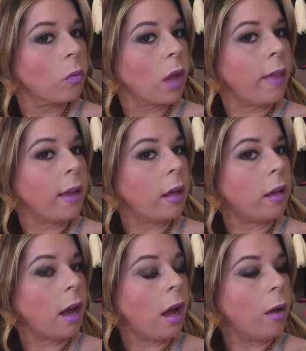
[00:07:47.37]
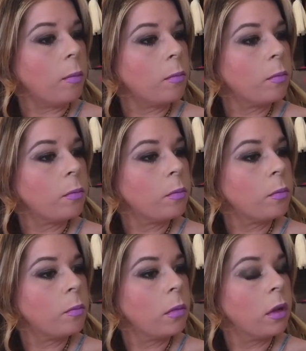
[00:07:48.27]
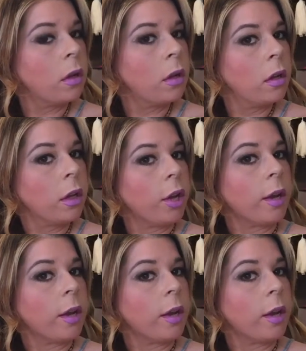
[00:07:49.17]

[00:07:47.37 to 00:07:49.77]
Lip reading: And then you